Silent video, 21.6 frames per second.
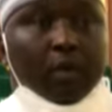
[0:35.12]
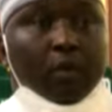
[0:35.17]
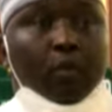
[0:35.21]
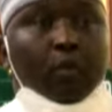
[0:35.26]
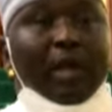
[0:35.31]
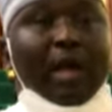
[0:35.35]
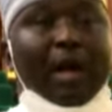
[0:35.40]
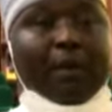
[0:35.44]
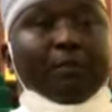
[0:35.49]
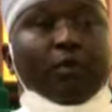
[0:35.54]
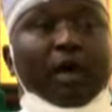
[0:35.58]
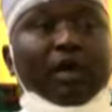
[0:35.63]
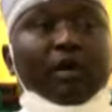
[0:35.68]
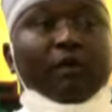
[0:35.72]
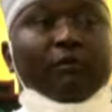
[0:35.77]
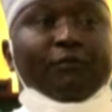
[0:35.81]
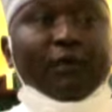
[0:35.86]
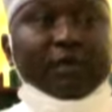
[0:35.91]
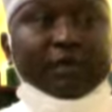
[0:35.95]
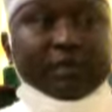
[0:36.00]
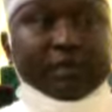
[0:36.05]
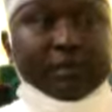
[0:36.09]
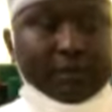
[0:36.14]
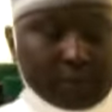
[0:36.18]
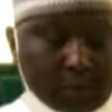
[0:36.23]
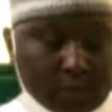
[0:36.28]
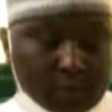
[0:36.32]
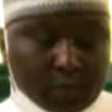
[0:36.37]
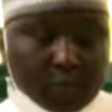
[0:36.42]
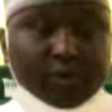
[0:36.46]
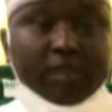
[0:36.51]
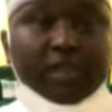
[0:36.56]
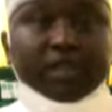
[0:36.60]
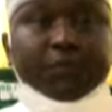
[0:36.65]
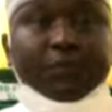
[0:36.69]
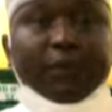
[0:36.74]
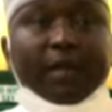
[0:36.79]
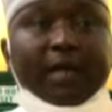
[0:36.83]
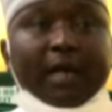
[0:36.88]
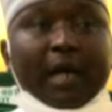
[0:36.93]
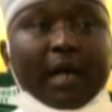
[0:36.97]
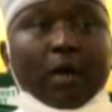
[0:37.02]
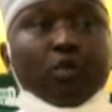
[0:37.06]
We have one of us, Mr.
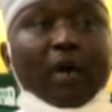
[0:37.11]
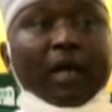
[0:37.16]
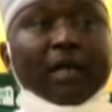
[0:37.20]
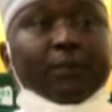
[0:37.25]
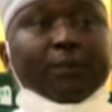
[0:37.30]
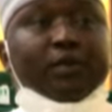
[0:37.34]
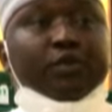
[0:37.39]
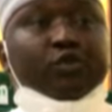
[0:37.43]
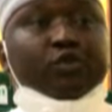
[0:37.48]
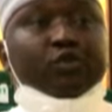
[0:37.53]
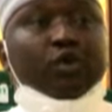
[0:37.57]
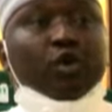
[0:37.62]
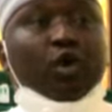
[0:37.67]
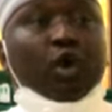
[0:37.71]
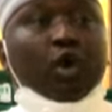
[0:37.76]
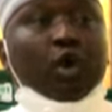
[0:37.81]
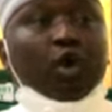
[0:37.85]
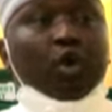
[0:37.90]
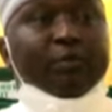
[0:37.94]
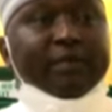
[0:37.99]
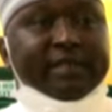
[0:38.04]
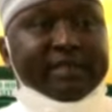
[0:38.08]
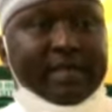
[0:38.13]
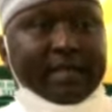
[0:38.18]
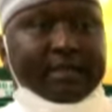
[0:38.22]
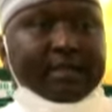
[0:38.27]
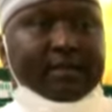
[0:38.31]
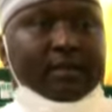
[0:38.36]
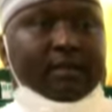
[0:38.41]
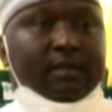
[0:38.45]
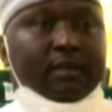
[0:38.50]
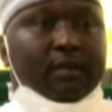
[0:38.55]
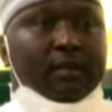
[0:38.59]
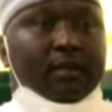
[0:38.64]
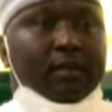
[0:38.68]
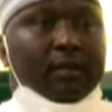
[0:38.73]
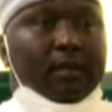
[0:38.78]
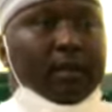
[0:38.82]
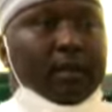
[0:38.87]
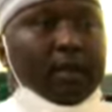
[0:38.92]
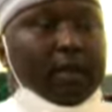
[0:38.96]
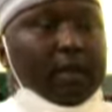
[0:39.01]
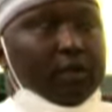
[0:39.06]
Speaker, who had been so committed
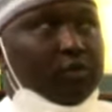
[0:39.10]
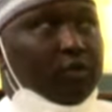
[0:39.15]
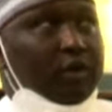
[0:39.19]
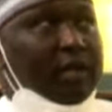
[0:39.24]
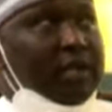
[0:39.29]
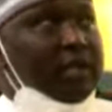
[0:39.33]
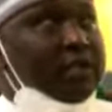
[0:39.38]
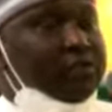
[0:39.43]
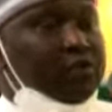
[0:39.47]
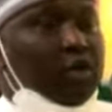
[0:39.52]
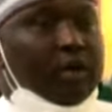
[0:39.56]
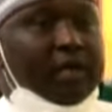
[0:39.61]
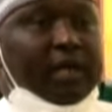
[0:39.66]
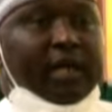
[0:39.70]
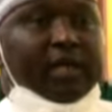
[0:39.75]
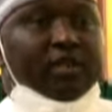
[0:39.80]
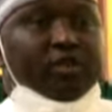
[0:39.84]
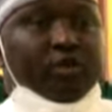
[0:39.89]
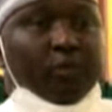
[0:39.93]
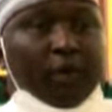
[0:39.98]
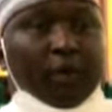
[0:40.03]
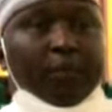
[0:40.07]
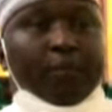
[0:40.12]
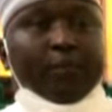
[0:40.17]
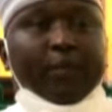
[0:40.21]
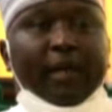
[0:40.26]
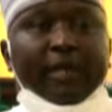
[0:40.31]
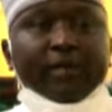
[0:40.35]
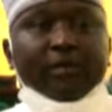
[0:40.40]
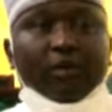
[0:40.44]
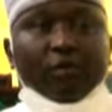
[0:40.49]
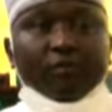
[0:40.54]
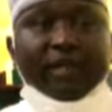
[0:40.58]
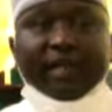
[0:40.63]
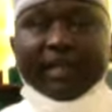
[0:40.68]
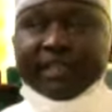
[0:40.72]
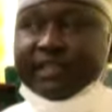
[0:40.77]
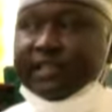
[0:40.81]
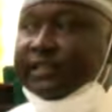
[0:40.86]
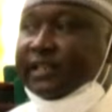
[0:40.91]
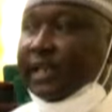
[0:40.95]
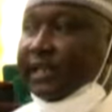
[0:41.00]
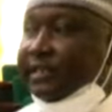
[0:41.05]
into the historical development of the
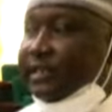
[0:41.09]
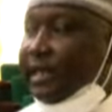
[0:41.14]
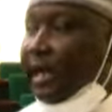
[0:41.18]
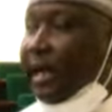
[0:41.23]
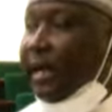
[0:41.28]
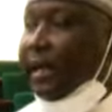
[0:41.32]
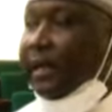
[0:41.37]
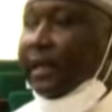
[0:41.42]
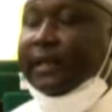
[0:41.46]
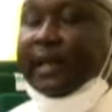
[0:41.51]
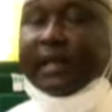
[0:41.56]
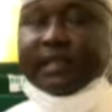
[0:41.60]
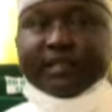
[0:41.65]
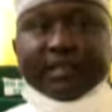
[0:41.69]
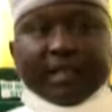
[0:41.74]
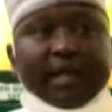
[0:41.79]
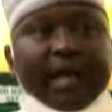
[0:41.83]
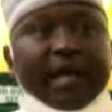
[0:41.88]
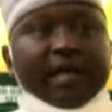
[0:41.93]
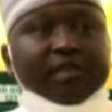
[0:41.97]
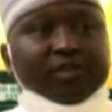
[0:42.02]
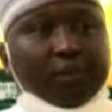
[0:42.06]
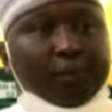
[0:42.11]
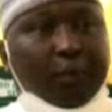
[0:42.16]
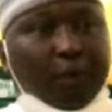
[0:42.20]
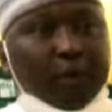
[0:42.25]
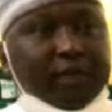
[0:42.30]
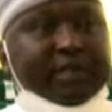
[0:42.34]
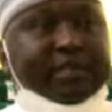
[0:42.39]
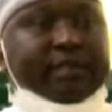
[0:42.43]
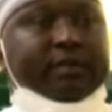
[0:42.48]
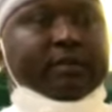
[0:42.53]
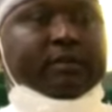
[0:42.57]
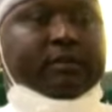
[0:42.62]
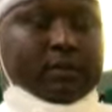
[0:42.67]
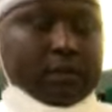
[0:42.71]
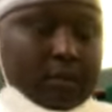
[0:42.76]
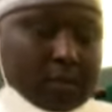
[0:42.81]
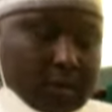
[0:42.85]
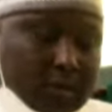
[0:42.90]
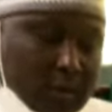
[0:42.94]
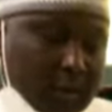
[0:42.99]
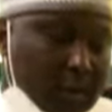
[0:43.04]
legislature in Nigeria as a polity.
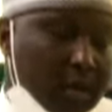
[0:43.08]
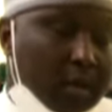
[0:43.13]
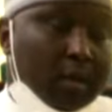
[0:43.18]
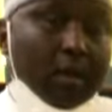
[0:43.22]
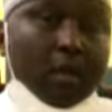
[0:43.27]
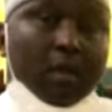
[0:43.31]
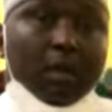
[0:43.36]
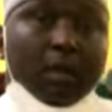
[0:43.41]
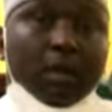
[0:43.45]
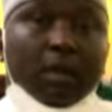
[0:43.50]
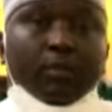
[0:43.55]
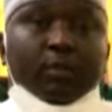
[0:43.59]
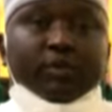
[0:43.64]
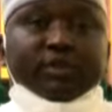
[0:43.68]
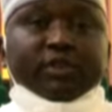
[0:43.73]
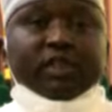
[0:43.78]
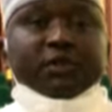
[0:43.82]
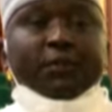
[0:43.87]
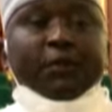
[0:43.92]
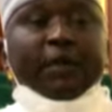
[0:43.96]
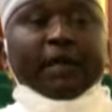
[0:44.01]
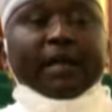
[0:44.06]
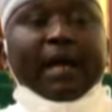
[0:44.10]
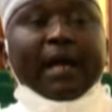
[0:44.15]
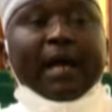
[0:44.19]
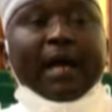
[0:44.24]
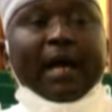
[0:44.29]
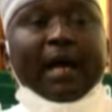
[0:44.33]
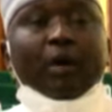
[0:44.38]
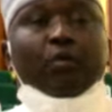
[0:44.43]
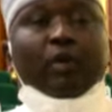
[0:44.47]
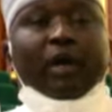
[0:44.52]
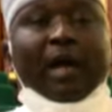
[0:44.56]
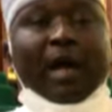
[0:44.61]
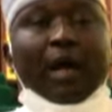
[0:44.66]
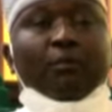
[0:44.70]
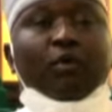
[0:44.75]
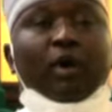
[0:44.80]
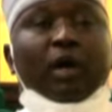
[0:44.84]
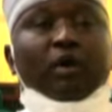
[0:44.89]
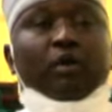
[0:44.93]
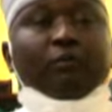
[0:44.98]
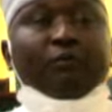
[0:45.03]
Mr. Speaker, we
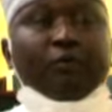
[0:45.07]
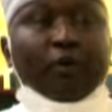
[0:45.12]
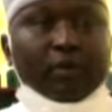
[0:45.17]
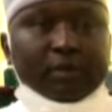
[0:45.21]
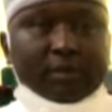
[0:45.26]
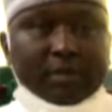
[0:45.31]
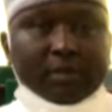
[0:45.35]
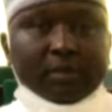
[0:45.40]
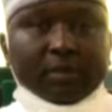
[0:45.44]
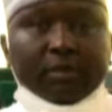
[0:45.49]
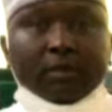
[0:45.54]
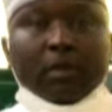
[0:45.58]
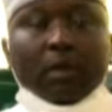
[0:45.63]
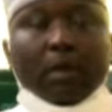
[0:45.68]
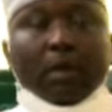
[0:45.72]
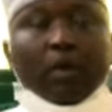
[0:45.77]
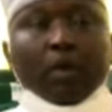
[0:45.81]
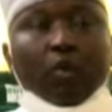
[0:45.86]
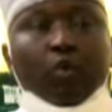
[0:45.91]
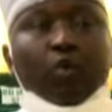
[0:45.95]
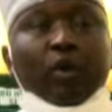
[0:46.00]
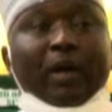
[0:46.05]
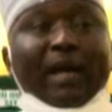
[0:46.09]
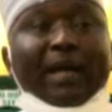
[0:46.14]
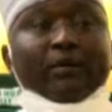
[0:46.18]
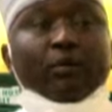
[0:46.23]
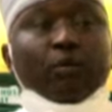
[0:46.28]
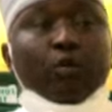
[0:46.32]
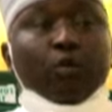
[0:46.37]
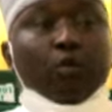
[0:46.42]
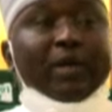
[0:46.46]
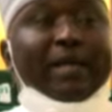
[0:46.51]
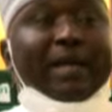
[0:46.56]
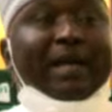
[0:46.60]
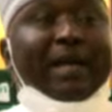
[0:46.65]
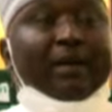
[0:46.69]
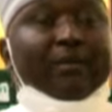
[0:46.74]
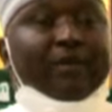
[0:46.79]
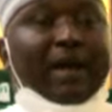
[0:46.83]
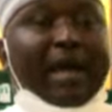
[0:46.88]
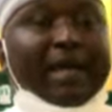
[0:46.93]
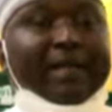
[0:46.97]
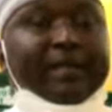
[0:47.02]
have one of us who we
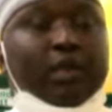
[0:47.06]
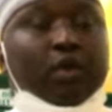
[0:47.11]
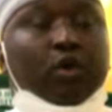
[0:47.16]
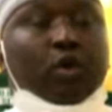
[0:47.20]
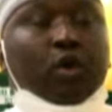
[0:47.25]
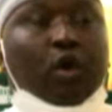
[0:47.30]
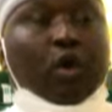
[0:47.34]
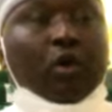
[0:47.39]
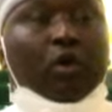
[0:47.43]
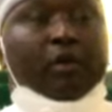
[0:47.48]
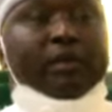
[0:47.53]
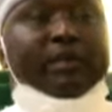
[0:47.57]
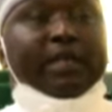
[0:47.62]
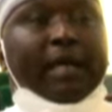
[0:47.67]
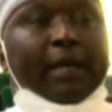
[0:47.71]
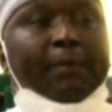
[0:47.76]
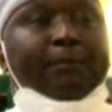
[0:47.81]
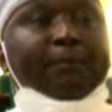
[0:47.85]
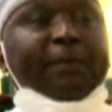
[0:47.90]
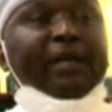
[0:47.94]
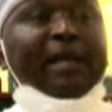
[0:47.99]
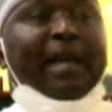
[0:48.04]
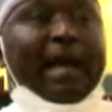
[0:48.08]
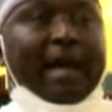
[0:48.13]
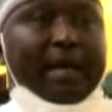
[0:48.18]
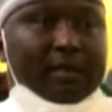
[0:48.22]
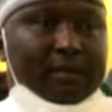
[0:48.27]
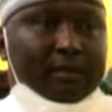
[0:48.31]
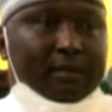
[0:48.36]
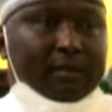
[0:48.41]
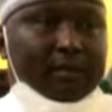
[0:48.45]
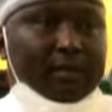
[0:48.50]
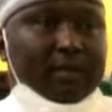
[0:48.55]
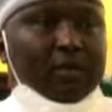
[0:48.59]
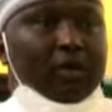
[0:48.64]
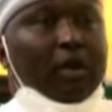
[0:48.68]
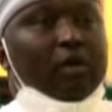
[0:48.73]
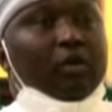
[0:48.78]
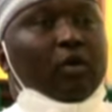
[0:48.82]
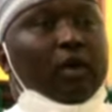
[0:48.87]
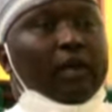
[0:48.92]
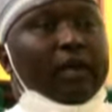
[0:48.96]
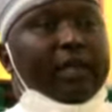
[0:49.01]
can rightly call a pillar,
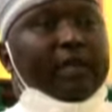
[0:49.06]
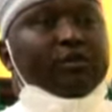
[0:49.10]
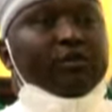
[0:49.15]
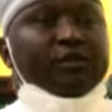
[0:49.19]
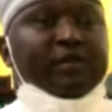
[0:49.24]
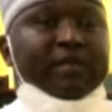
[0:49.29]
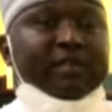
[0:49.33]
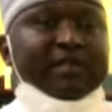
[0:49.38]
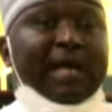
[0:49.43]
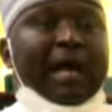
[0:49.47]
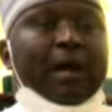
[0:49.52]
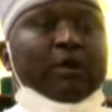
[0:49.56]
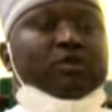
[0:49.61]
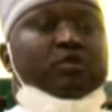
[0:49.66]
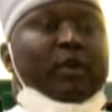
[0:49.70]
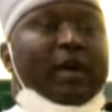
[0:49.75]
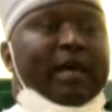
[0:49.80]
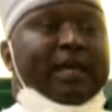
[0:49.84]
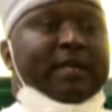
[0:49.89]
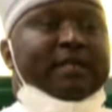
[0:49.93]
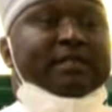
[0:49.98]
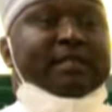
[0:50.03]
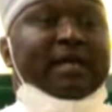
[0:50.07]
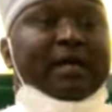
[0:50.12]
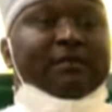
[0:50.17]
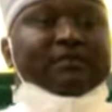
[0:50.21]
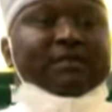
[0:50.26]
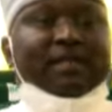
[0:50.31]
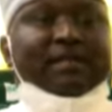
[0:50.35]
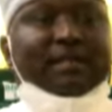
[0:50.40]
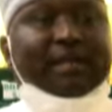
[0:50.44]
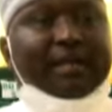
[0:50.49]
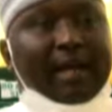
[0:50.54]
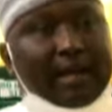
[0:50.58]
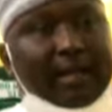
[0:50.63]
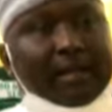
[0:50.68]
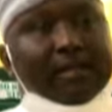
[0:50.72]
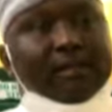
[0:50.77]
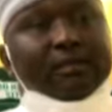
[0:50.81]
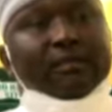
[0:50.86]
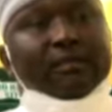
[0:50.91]
not only to this house where he serves as clerk,